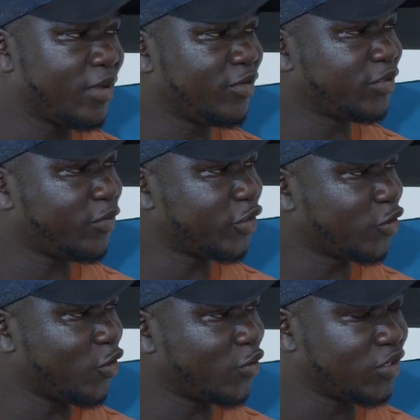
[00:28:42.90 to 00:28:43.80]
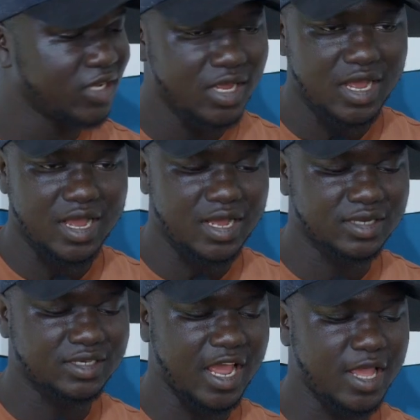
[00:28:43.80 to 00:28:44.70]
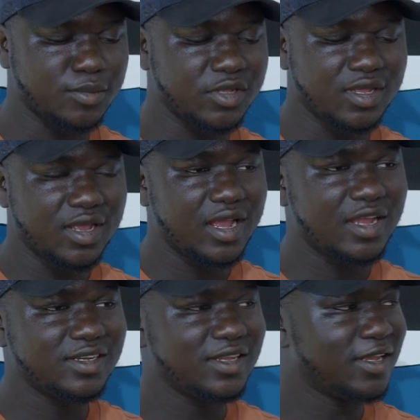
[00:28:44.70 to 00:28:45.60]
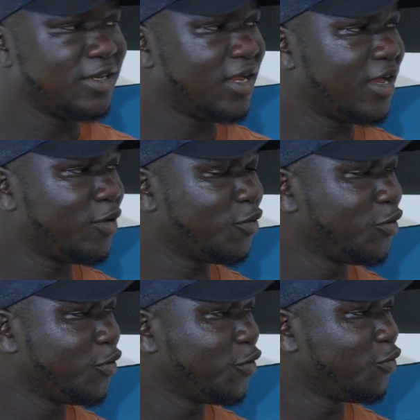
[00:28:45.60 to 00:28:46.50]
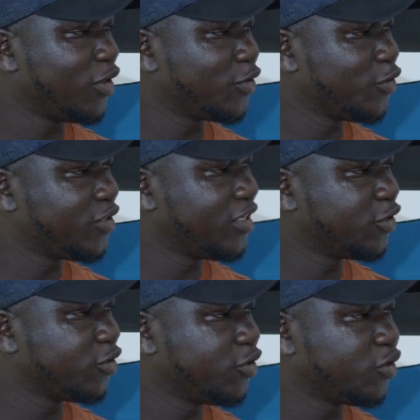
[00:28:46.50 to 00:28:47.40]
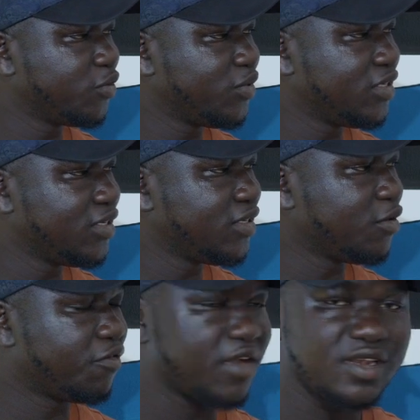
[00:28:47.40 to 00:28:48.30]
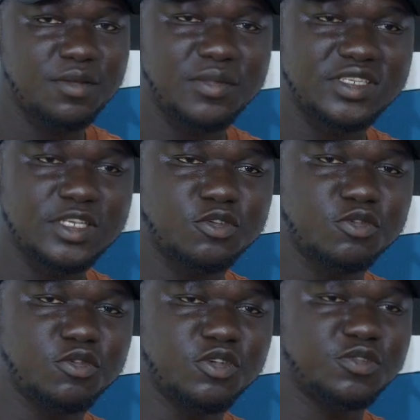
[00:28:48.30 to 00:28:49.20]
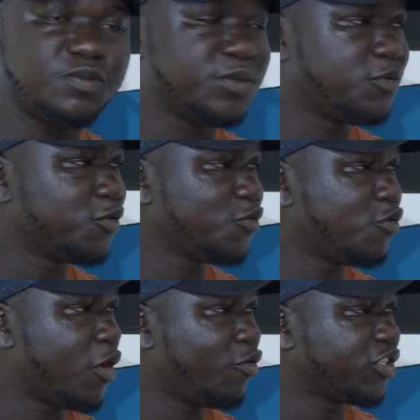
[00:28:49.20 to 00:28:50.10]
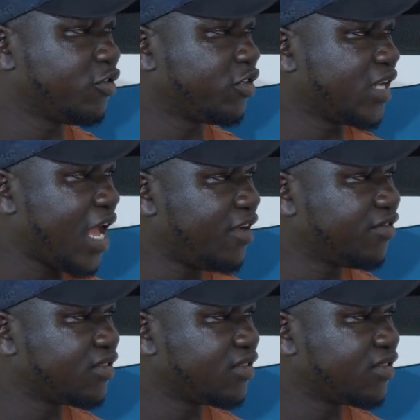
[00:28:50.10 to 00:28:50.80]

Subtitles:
is based on time. And then what do you think is going to be your final message to those people who are watching us live?